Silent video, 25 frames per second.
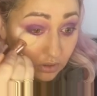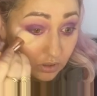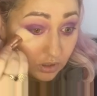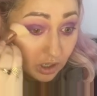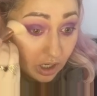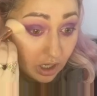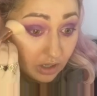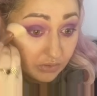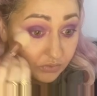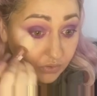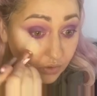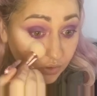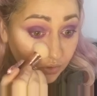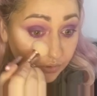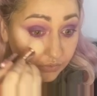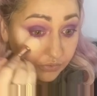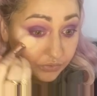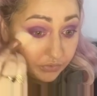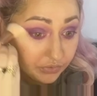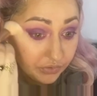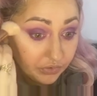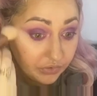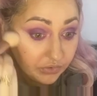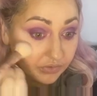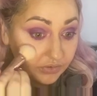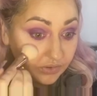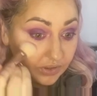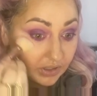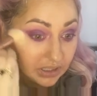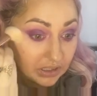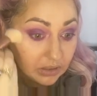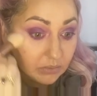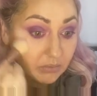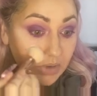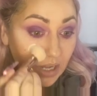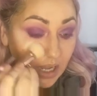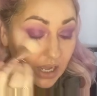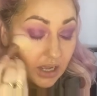I've got a few
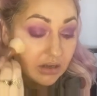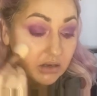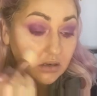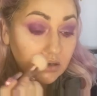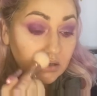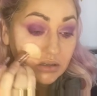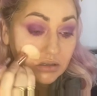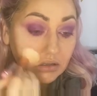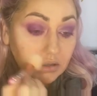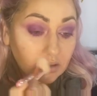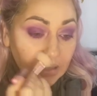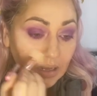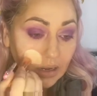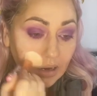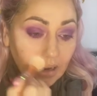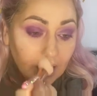setting powders.